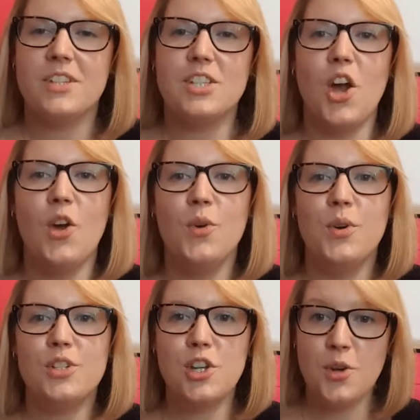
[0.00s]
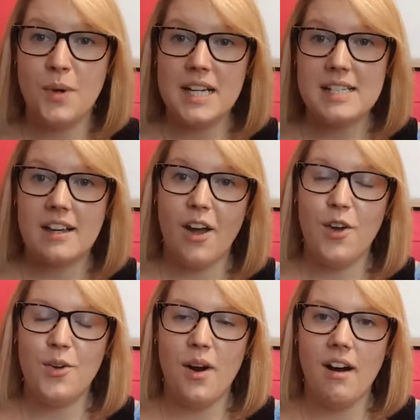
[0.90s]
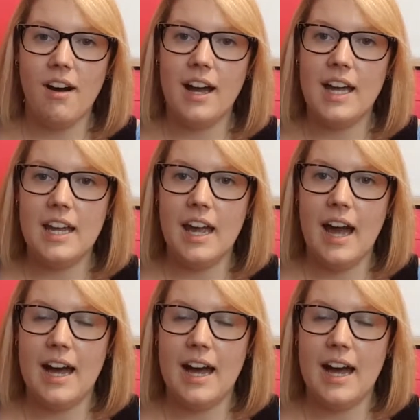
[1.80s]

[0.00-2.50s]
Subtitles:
So 2 weeks ago I